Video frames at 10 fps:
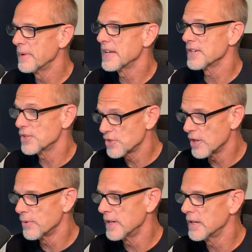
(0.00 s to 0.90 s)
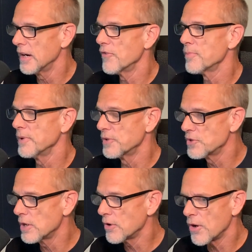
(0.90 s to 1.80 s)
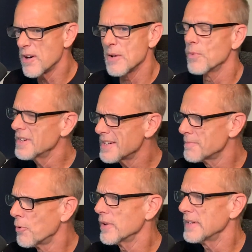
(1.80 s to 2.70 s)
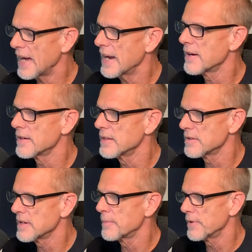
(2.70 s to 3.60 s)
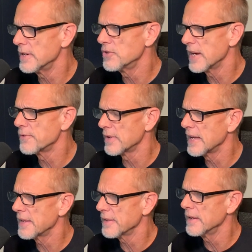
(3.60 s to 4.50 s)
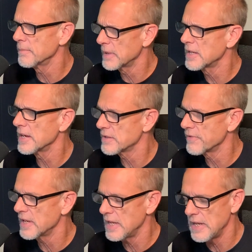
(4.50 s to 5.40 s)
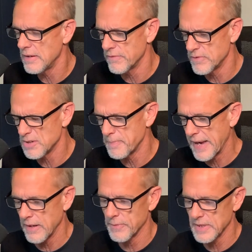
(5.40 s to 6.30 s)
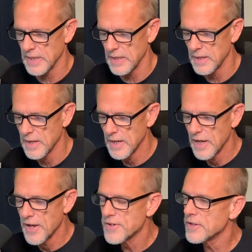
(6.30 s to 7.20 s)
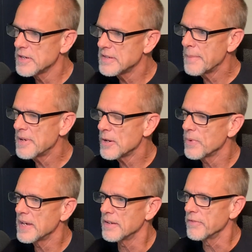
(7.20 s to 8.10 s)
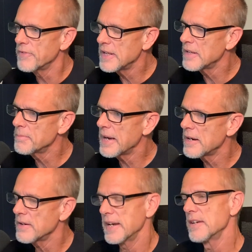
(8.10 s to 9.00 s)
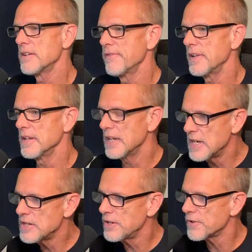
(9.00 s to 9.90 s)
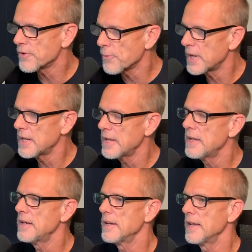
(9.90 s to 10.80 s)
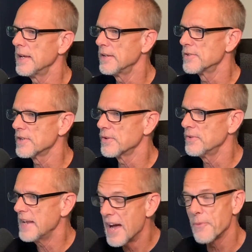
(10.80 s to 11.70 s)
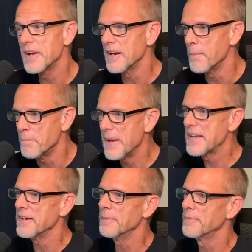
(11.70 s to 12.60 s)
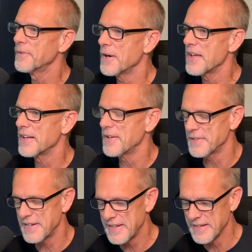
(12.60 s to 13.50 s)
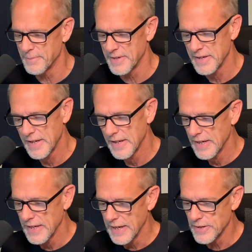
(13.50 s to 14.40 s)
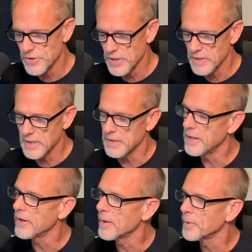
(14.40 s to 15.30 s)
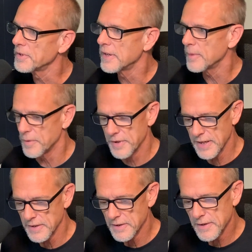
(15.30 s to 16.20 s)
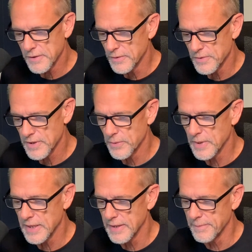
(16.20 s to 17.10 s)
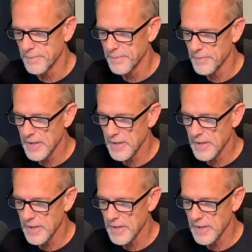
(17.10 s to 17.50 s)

because it's so uncomfortable and so hard and we're just more tired in the summer in general i think mm-hmm. because of the heat and just battling with the heat so this time of year we get to feeling better it gets to feeling easier to run and mm-hmm. so now we're going to make up for all that lost time and it's just a terrible terrible thing to do so um, sure.